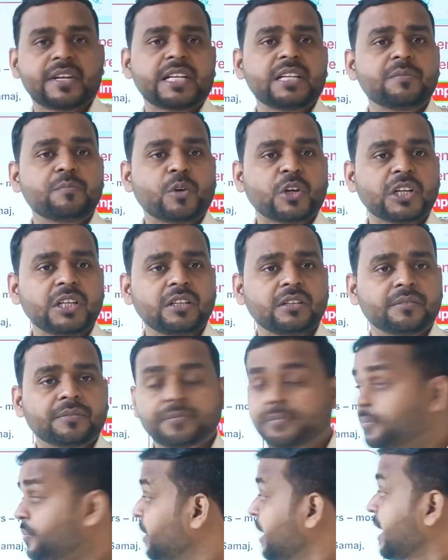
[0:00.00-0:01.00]
very important.
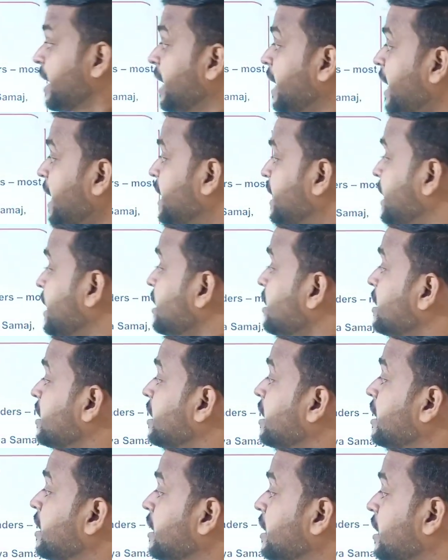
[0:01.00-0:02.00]
And here,
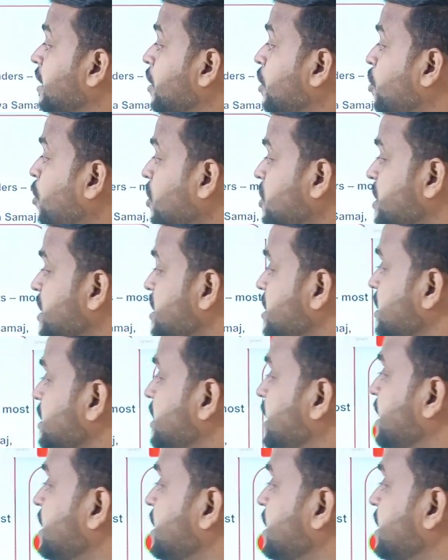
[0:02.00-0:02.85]
causes,